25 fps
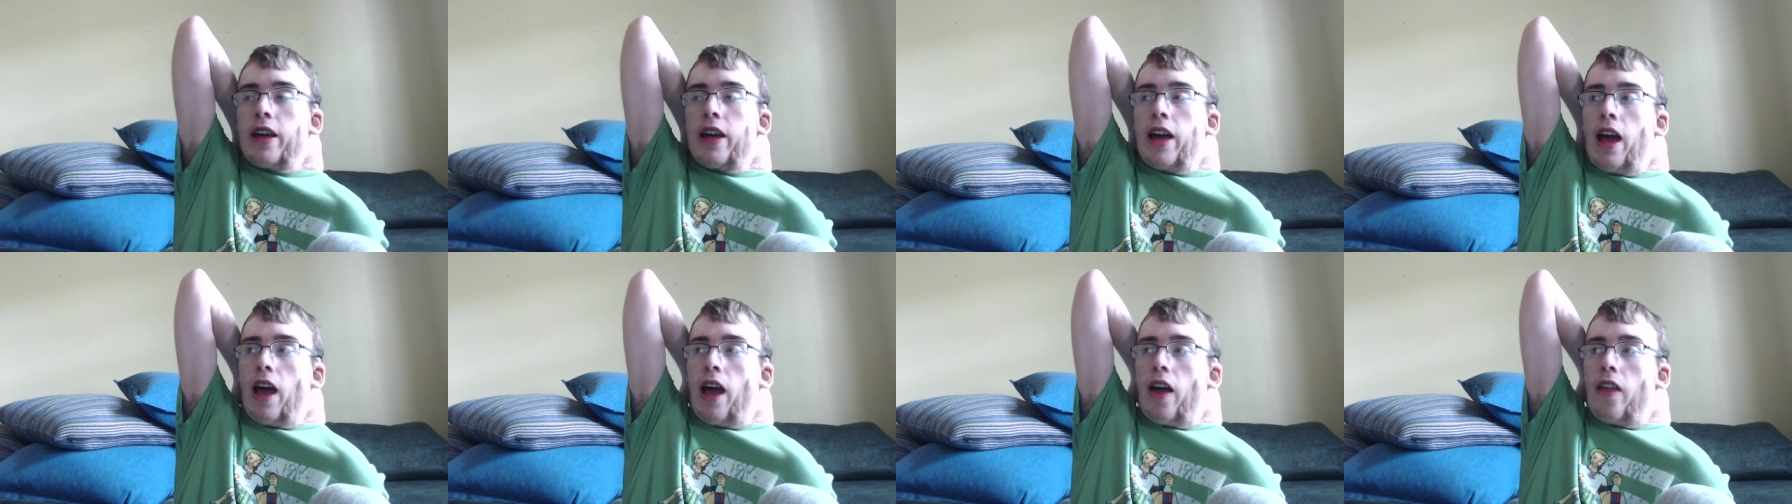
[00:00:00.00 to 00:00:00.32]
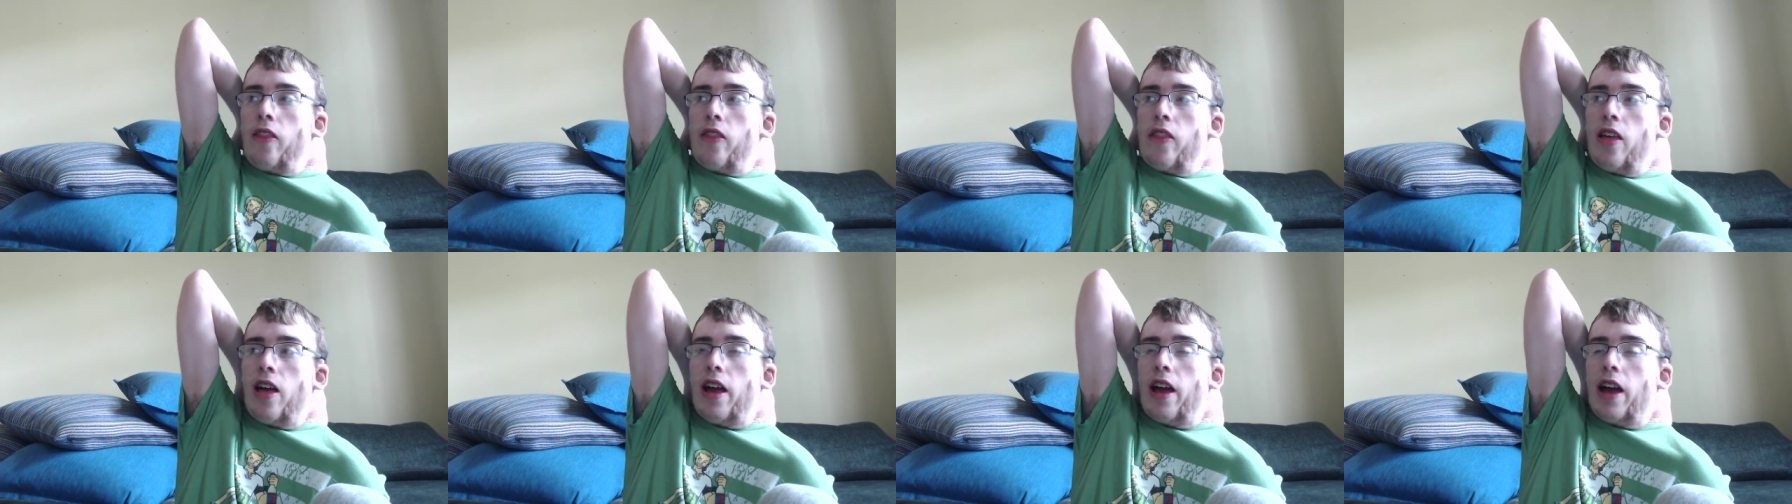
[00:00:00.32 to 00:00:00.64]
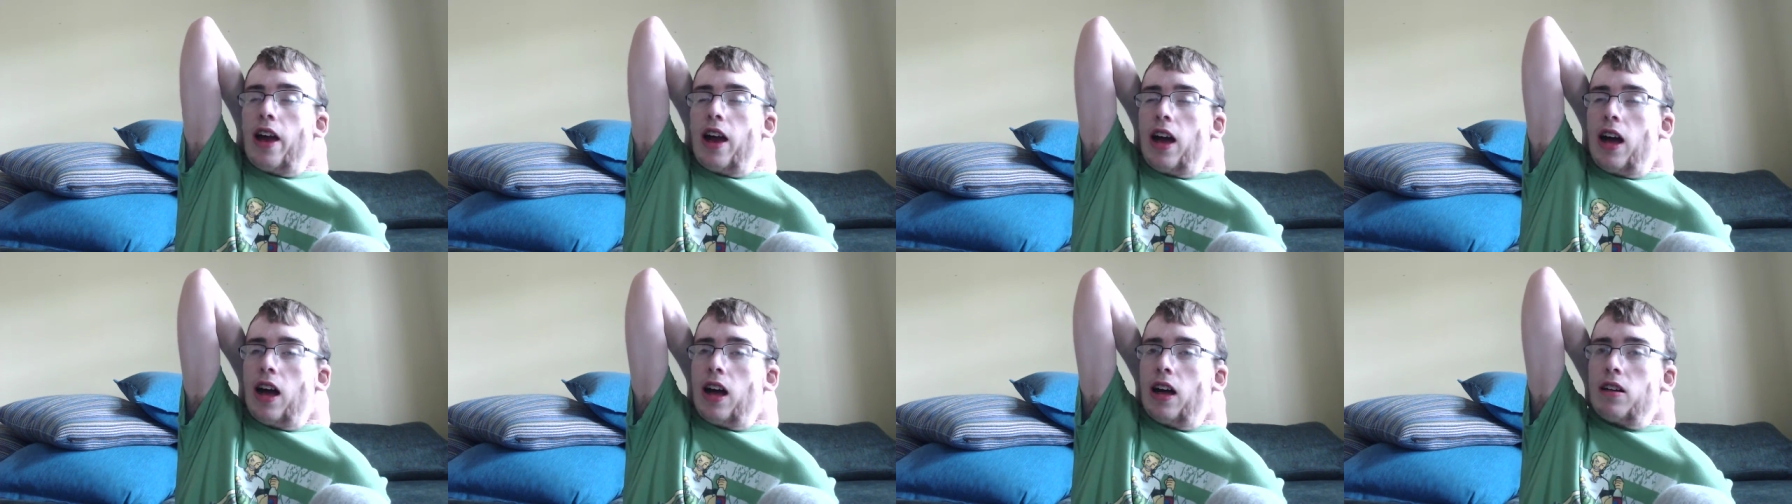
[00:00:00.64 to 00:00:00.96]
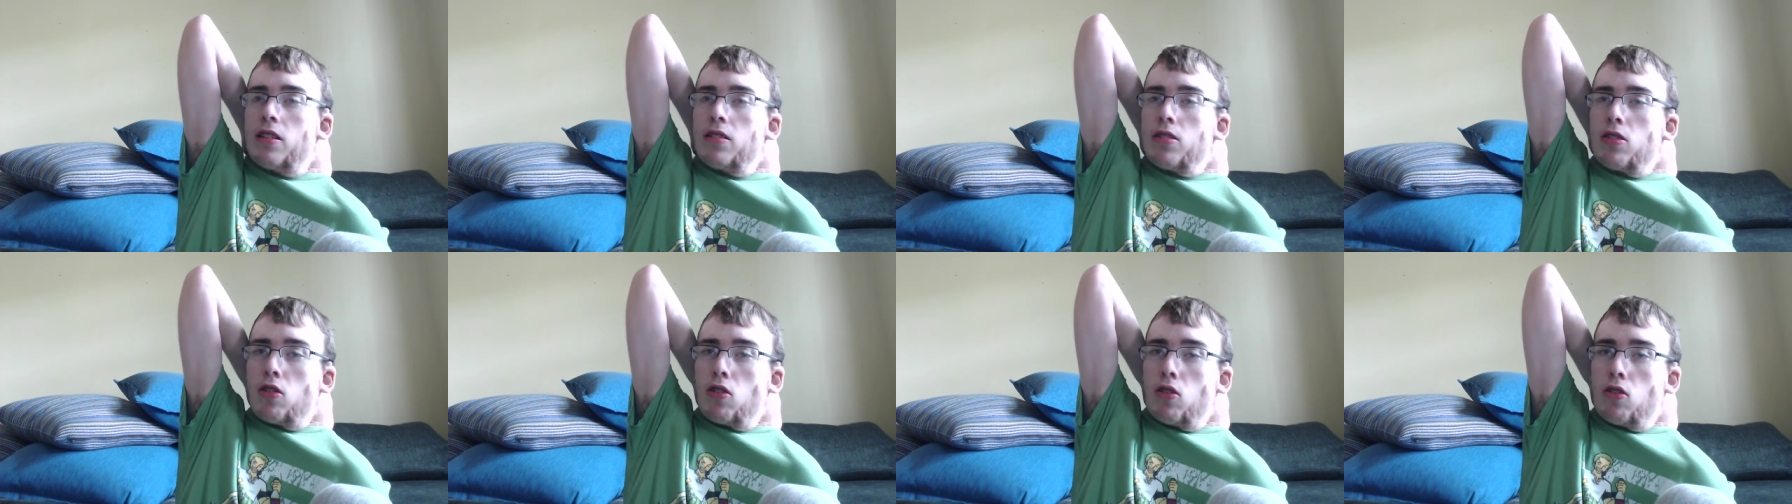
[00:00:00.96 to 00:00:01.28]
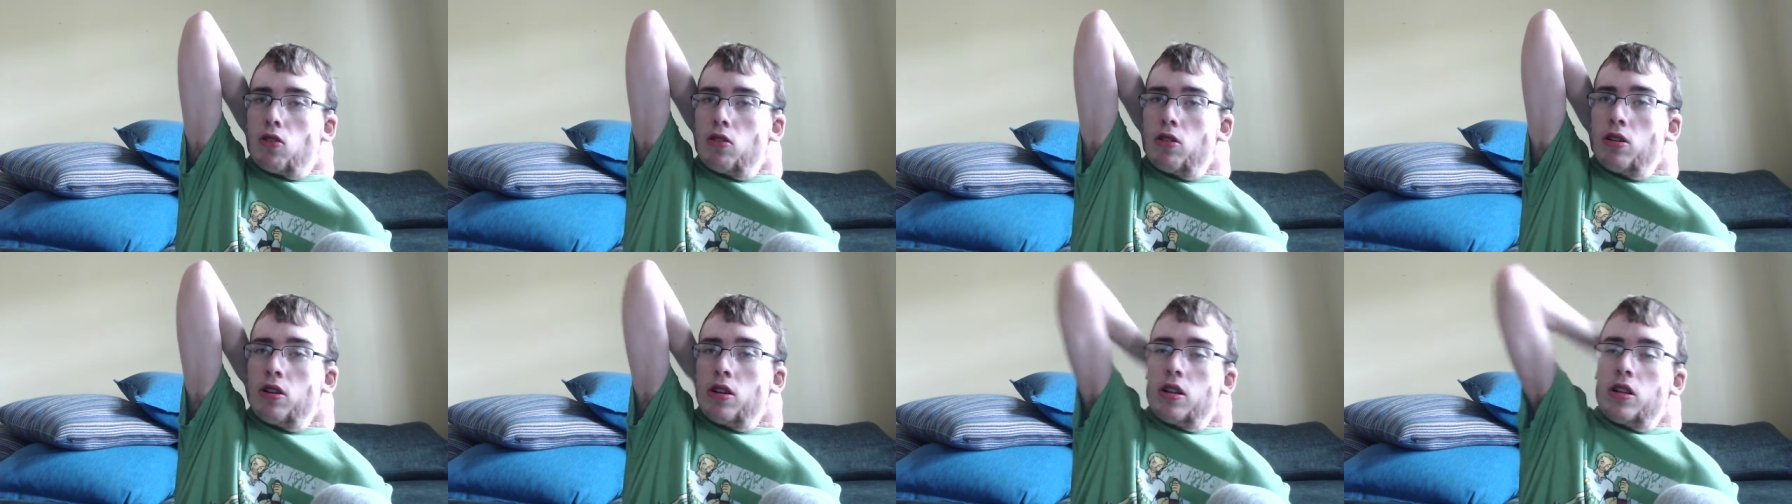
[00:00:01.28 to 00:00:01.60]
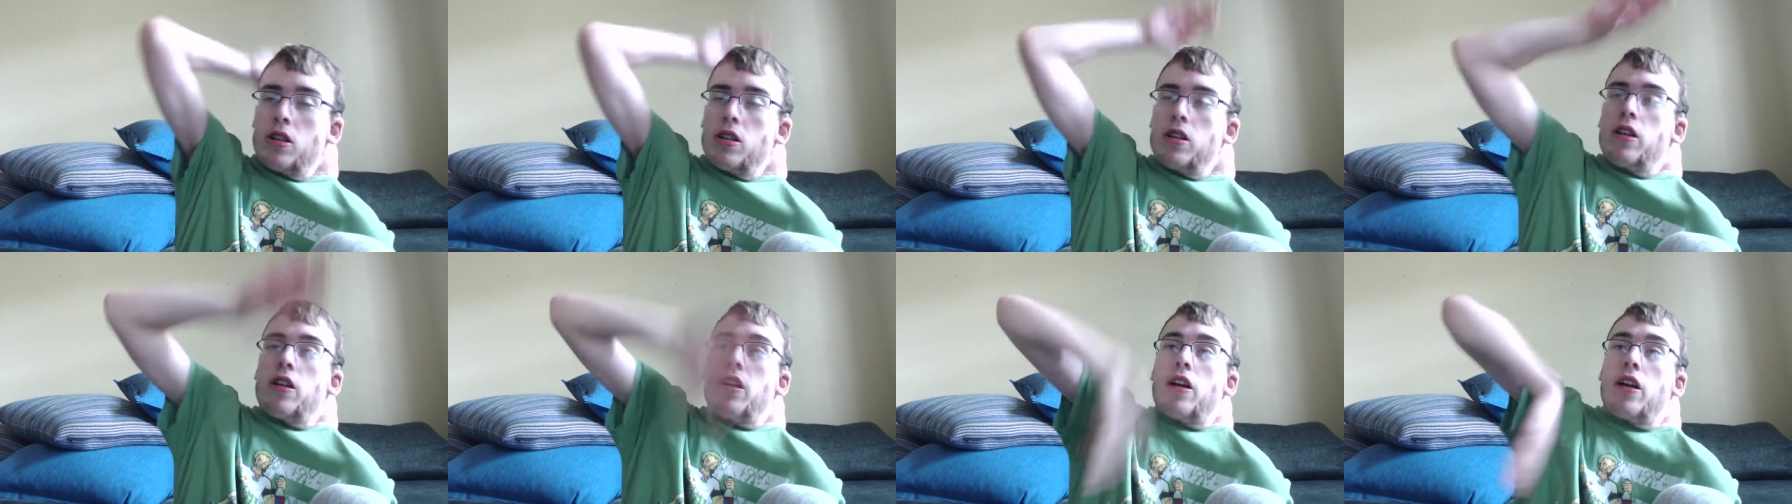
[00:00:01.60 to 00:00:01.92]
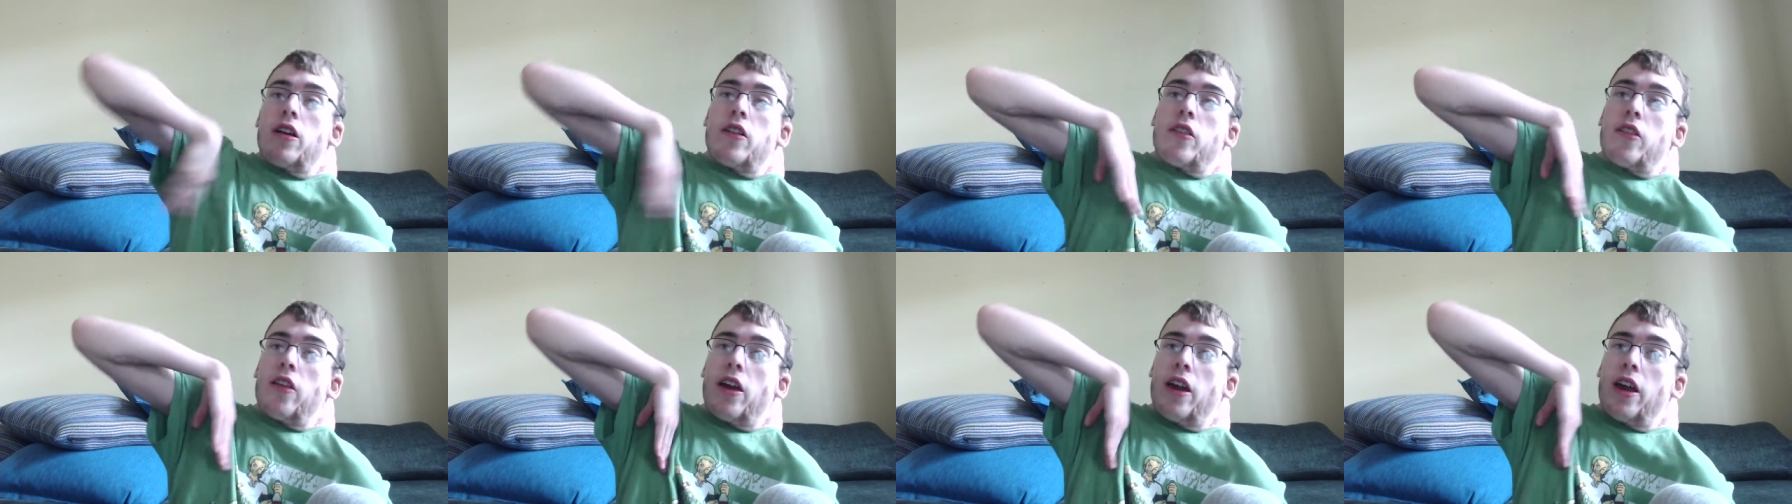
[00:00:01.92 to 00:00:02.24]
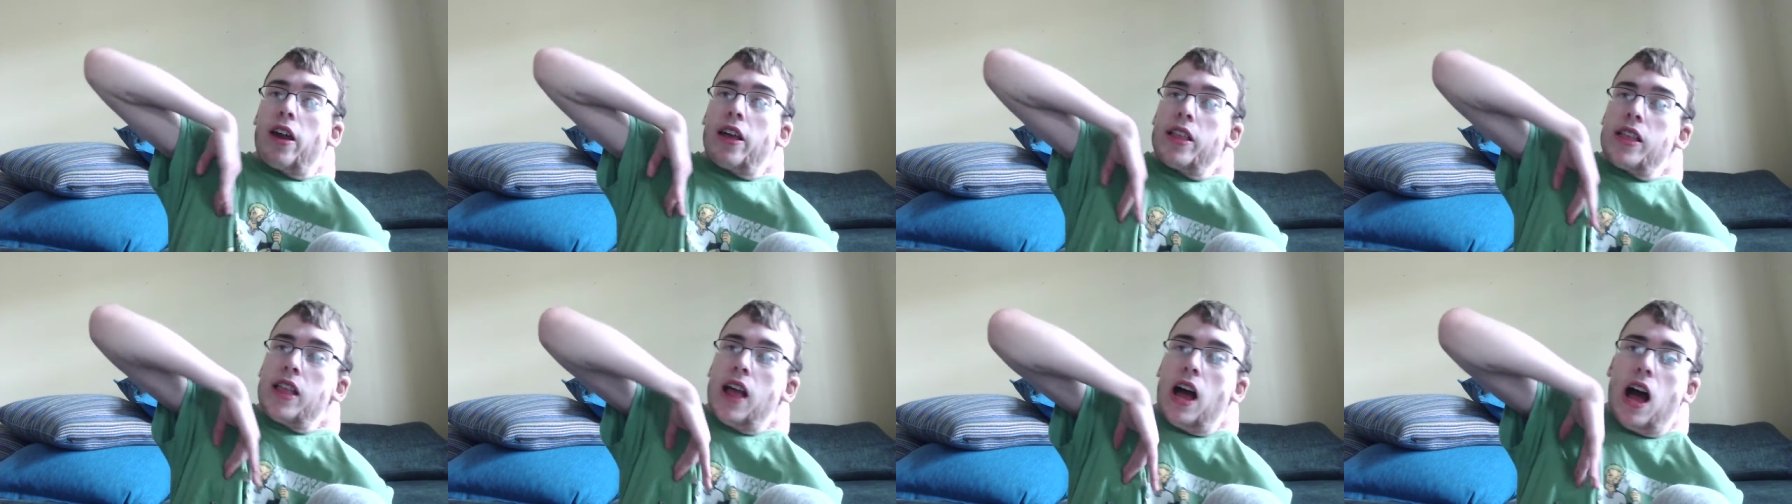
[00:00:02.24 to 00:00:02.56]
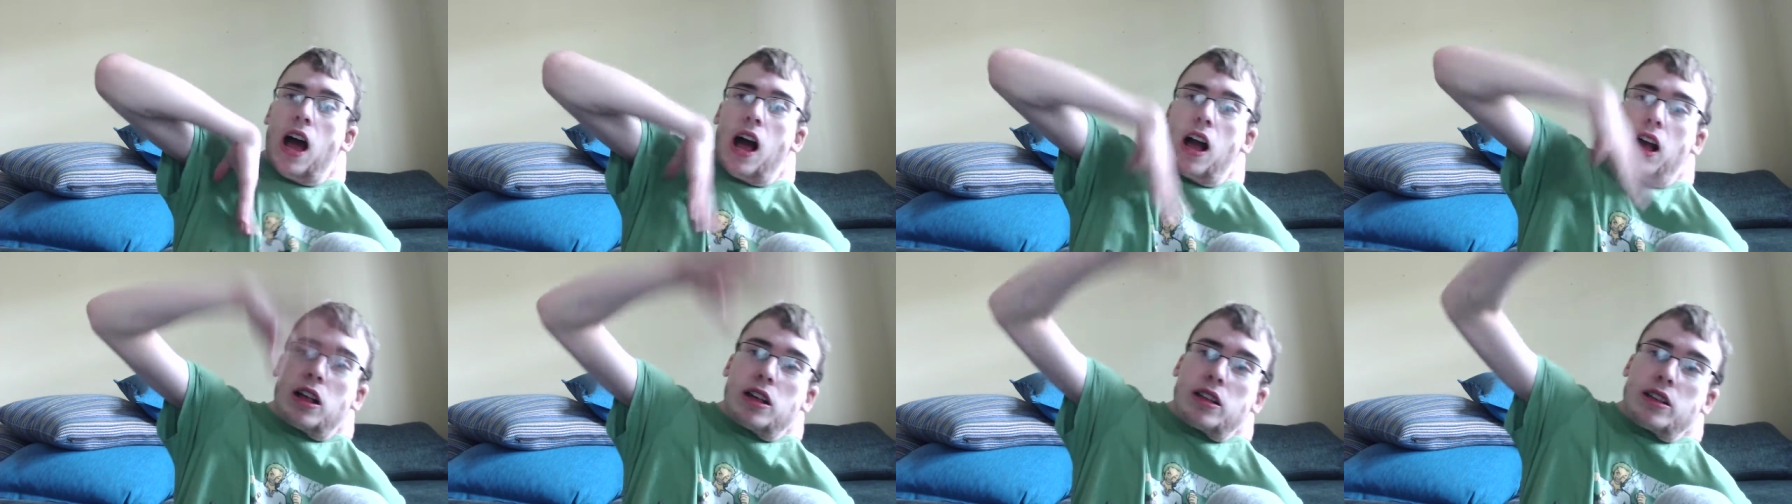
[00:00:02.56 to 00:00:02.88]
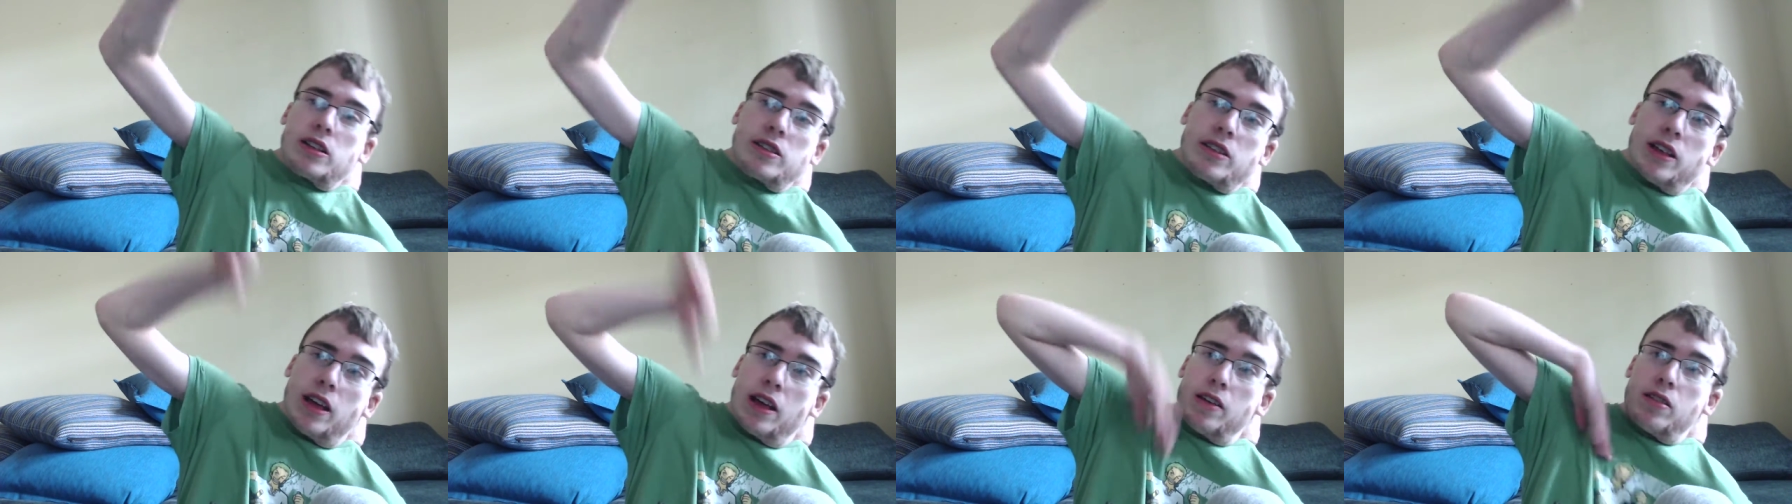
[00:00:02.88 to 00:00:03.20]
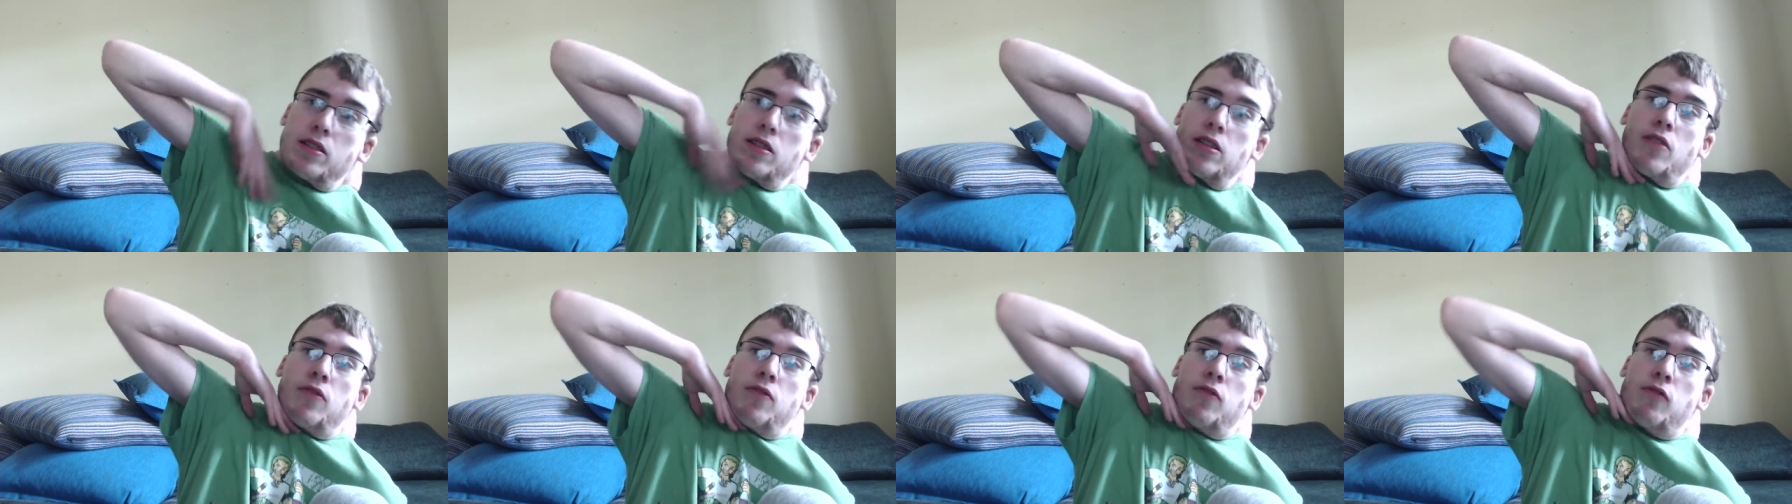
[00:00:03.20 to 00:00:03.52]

and they, uh, they knock, they,